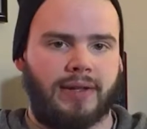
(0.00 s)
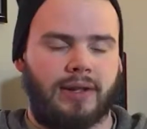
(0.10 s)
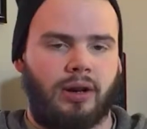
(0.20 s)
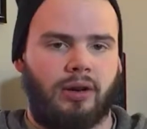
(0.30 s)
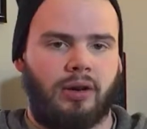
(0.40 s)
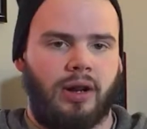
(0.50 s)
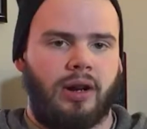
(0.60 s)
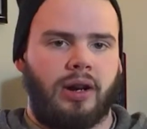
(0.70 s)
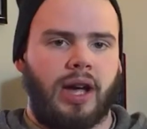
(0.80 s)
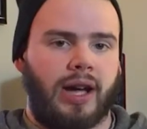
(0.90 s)
So
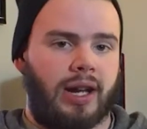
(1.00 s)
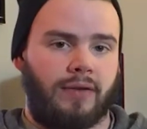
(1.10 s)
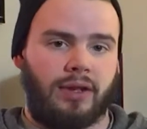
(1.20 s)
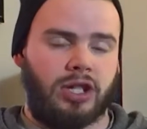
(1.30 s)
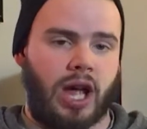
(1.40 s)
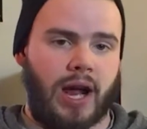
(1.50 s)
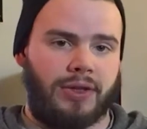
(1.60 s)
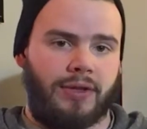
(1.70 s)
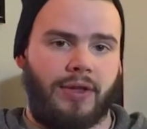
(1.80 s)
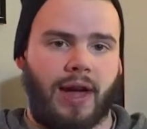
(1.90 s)
I gotta give a shout
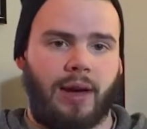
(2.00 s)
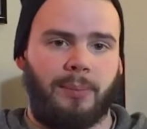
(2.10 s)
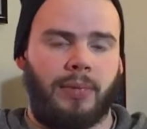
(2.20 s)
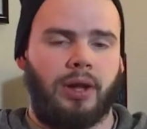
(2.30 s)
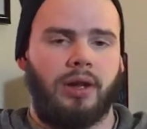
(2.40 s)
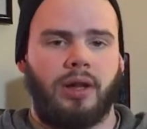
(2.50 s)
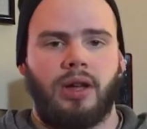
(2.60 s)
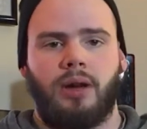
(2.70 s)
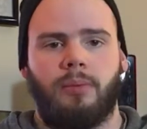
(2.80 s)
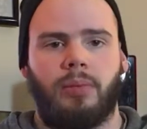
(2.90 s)
out to them.
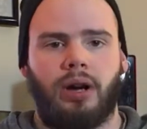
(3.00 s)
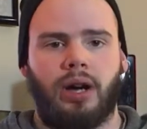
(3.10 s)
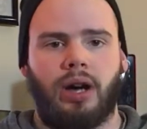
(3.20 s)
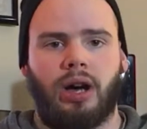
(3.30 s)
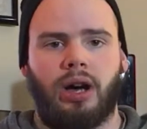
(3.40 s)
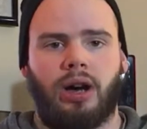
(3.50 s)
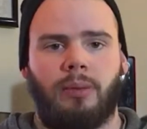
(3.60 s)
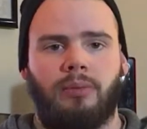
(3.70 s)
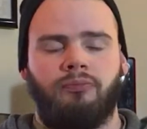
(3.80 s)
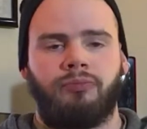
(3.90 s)
But
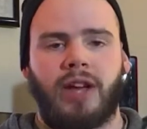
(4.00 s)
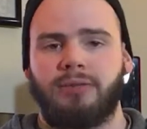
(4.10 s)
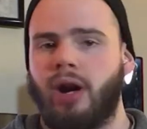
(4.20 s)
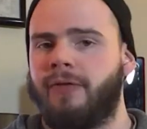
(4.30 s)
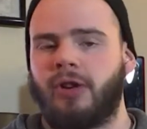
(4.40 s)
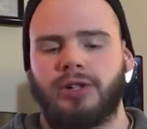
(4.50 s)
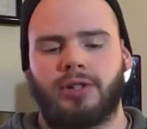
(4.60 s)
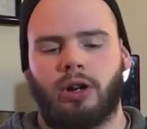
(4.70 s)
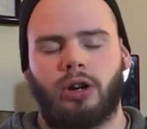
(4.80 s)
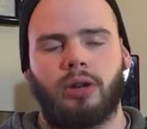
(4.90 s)
that's where I
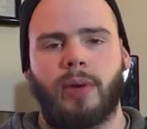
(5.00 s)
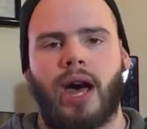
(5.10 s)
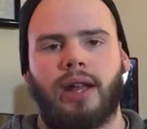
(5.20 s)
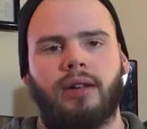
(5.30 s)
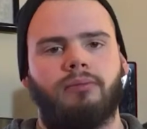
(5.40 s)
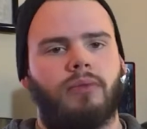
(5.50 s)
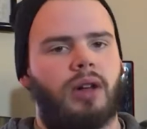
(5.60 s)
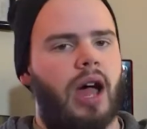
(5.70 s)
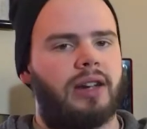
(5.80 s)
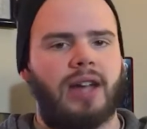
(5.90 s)
first heard about it.
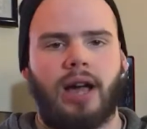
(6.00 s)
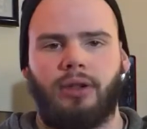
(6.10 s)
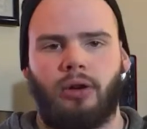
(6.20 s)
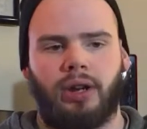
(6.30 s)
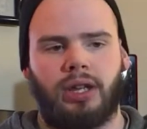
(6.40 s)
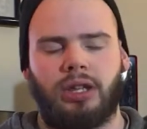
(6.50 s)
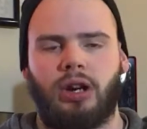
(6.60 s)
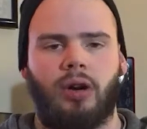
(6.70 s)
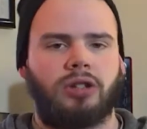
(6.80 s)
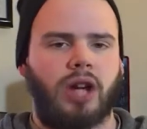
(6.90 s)
I downloaded it,
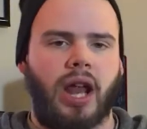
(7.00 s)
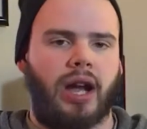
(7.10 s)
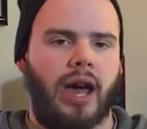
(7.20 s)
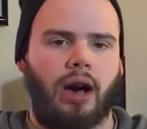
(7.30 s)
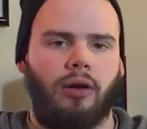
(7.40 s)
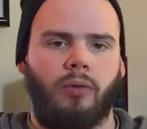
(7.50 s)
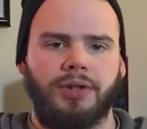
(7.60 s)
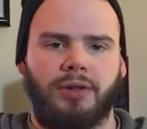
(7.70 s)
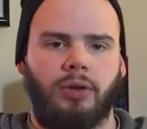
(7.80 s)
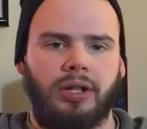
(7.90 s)
I tried it out,
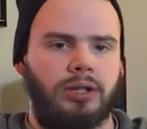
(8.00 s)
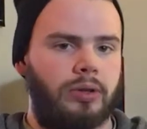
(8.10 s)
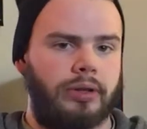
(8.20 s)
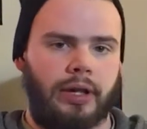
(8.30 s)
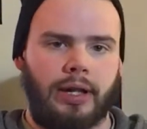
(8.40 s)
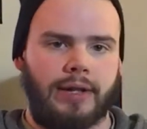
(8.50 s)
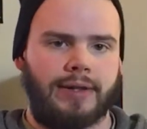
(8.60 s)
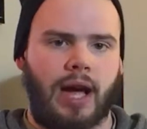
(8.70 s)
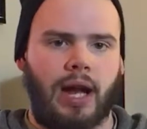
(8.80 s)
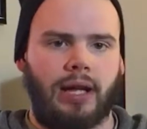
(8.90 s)
wasn't really too
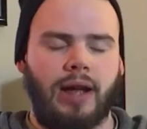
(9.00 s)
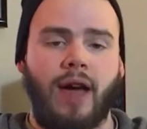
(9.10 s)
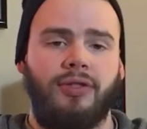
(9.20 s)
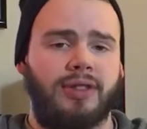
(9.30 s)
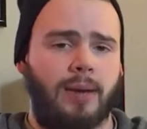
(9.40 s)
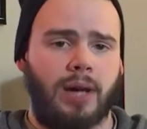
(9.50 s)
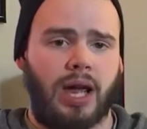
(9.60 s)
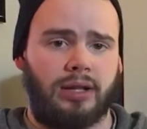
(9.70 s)
serious on it. At the time I had a